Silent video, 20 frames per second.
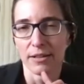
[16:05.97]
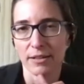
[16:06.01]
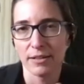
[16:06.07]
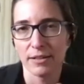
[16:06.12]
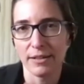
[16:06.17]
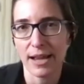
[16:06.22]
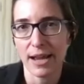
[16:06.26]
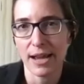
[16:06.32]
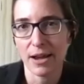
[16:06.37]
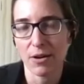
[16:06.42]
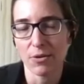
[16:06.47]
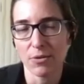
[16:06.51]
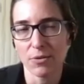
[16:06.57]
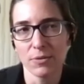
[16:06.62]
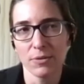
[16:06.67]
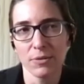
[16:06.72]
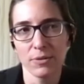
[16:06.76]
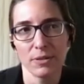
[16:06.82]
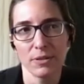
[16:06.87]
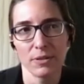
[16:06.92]

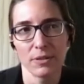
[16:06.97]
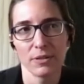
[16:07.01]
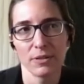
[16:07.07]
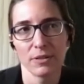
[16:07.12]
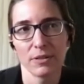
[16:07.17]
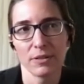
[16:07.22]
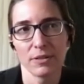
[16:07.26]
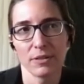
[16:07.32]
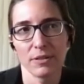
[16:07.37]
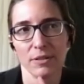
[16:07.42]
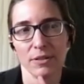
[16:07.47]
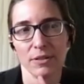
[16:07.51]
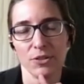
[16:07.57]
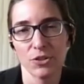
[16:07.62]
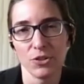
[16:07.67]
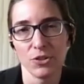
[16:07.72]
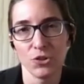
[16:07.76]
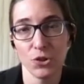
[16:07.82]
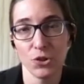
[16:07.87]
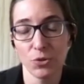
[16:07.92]
Now,
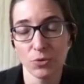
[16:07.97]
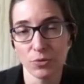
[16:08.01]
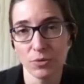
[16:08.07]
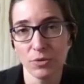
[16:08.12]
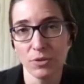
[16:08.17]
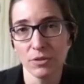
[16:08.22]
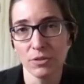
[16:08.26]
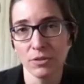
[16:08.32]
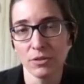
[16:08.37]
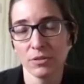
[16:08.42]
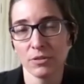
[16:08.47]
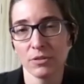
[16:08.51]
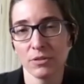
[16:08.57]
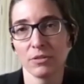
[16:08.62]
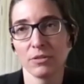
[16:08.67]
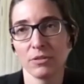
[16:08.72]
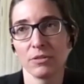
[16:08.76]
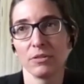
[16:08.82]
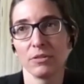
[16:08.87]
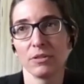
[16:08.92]
June
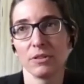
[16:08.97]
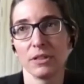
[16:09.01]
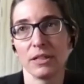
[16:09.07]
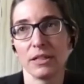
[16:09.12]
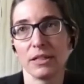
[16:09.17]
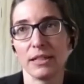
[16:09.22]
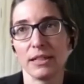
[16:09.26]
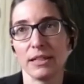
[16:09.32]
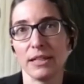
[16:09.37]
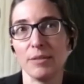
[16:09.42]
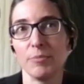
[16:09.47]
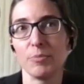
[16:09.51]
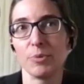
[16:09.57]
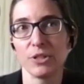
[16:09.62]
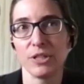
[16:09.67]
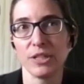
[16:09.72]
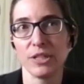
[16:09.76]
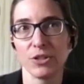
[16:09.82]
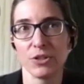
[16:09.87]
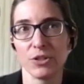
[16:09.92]
in
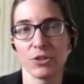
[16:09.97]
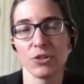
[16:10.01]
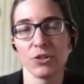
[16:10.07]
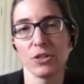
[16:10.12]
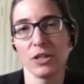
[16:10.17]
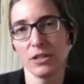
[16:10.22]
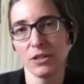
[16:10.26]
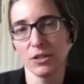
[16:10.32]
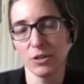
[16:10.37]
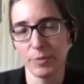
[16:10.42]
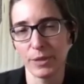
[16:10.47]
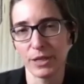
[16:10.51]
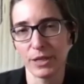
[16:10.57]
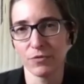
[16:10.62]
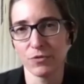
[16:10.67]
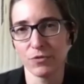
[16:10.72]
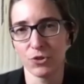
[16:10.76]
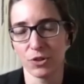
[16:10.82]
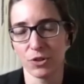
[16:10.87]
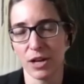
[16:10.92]
particular, and a little bit
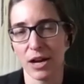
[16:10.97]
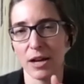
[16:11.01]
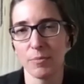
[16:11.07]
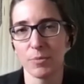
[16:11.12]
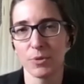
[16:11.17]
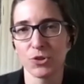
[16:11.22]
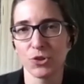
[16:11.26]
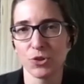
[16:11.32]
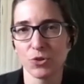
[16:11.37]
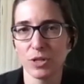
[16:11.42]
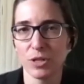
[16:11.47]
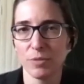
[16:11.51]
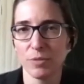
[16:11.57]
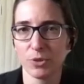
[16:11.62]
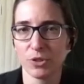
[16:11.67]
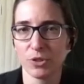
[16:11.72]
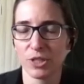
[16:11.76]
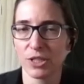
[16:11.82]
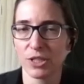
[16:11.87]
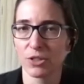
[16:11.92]
of July, but June in
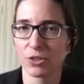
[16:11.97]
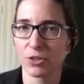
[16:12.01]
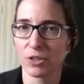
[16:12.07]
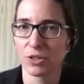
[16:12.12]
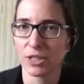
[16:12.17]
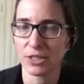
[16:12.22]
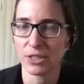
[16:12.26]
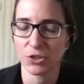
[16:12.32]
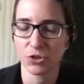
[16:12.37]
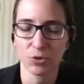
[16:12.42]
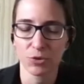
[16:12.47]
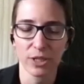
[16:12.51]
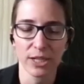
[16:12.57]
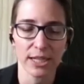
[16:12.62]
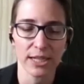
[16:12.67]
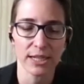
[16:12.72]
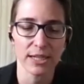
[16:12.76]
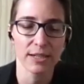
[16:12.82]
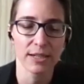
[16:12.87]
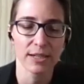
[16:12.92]
particular is
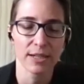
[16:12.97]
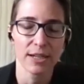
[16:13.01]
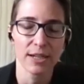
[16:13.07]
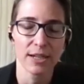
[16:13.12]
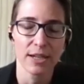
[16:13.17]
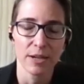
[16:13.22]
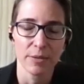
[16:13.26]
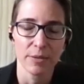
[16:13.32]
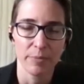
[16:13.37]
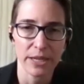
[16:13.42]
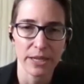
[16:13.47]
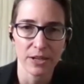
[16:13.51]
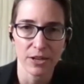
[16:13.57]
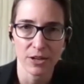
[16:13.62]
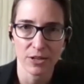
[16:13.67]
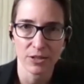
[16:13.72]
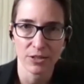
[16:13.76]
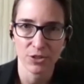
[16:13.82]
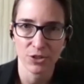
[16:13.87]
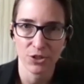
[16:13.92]
tricky
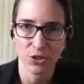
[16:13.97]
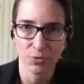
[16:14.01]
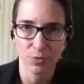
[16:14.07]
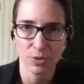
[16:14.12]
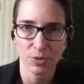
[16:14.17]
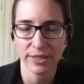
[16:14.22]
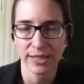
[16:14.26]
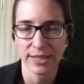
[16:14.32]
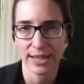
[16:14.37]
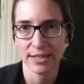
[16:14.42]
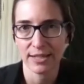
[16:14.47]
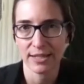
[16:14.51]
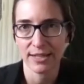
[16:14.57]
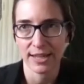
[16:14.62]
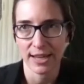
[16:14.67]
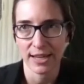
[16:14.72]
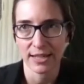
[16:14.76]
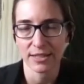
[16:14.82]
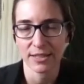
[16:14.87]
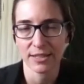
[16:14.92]
because you will then
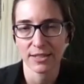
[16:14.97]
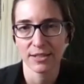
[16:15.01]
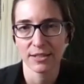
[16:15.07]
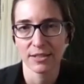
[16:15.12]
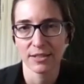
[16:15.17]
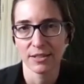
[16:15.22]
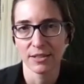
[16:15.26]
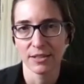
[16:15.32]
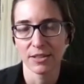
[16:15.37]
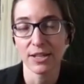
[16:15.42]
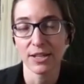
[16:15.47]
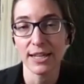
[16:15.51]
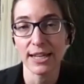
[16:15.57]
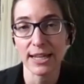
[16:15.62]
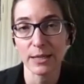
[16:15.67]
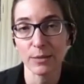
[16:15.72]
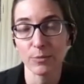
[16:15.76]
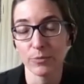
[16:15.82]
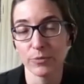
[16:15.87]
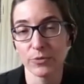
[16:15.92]
get the
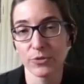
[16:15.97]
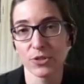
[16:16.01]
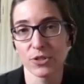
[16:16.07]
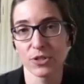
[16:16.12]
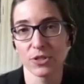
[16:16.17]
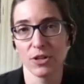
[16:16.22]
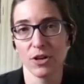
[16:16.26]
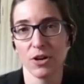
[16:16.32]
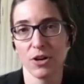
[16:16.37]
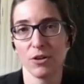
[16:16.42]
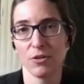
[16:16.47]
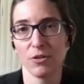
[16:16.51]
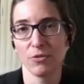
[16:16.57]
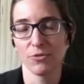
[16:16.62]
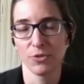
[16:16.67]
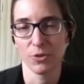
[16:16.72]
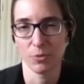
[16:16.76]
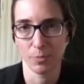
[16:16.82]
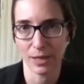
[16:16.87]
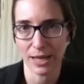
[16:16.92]
nymphs
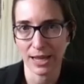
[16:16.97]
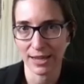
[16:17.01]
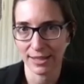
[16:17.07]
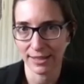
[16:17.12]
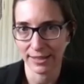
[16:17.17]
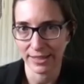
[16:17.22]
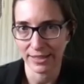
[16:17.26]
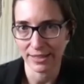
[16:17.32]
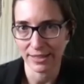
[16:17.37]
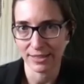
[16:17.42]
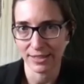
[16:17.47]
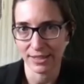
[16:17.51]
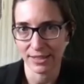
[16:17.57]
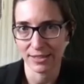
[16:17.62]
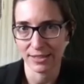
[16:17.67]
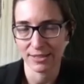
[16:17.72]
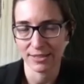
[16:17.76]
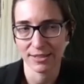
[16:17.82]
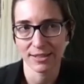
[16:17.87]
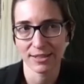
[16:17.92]
of the black legged
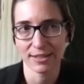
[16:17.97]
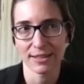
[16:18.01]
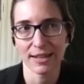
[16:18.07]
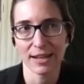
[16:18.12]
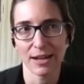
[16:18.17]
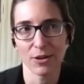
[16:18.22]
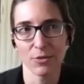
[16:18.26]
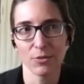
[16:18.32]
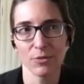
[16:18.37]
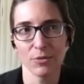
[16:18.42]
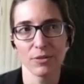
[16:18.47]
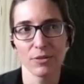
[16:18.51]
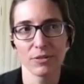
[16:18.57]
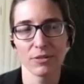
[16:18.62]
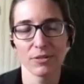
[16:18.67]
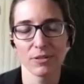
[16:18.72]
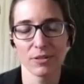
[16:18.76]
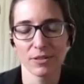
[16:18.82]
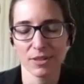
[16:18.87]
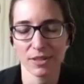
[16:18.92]
ticks. Now,
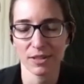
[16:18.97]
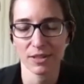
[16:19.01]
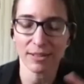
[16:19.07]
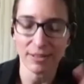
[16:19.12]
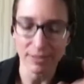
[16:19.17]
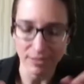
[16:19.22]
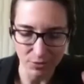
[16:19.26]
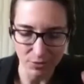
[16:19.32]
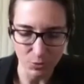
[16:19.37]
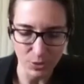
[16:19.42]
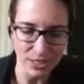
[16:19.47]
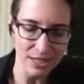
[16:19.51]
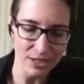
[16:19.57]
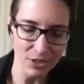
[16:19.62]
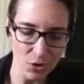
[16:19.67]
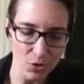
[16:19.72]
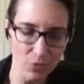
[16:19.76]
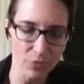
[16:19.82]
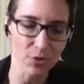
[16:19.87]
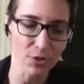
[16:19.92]
the, we didn't
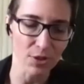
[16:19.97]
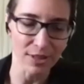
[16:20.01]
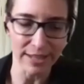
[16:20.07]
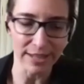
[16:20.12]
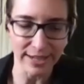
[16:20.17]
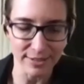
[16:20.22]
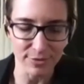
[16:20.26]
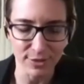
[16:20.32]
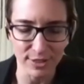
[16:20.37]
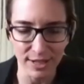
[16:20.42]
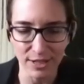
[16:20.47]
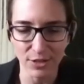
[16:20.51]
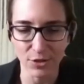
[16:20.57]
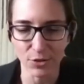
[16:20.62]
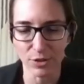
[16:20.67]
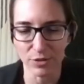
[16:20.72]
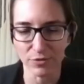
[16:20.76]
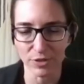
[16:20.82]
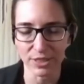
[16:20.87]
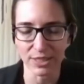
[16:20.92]
go over the life
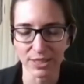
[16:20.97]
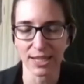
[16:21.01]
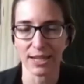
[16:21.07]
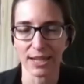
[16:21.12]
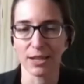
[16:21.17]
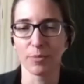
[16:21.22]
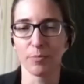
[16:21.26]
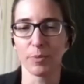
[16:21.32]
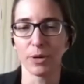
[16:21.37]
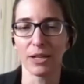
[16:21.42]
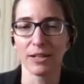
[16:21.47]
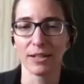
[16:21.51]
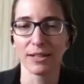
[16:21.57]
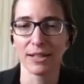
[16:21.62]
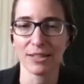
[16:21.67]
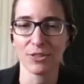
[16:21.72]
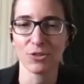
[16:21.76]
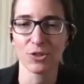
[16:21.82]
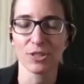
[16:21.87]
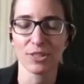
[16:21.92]
cycle of a tick, but
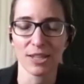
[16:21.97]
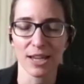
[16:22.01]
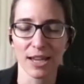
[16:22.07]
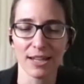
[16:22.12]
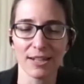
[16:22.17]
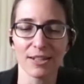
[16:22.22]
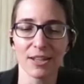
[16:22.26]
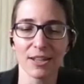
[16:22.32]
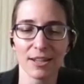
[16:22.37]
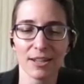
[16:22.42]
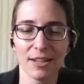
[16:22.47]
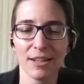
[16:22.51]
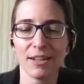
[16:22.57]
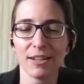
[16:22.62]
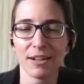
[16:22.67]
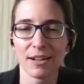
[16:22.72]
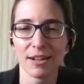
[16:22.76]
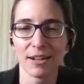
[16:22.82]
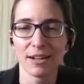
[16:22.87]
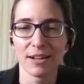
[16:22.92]
let's just say
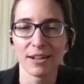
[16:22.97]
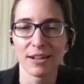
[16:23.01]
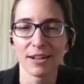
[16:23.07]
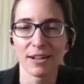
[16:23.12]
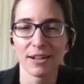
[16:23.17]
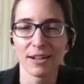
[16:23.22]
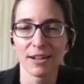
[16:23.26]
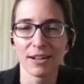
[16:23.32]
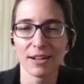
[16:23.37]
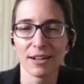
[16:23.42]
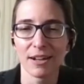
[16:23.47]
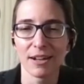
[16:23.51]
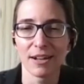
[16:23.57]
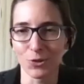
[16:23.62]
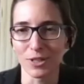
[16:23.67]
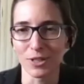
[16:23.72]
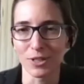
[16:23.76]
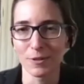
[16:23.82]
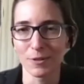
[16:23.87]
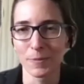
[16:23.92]
I'll try to make it
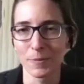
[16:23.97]
short.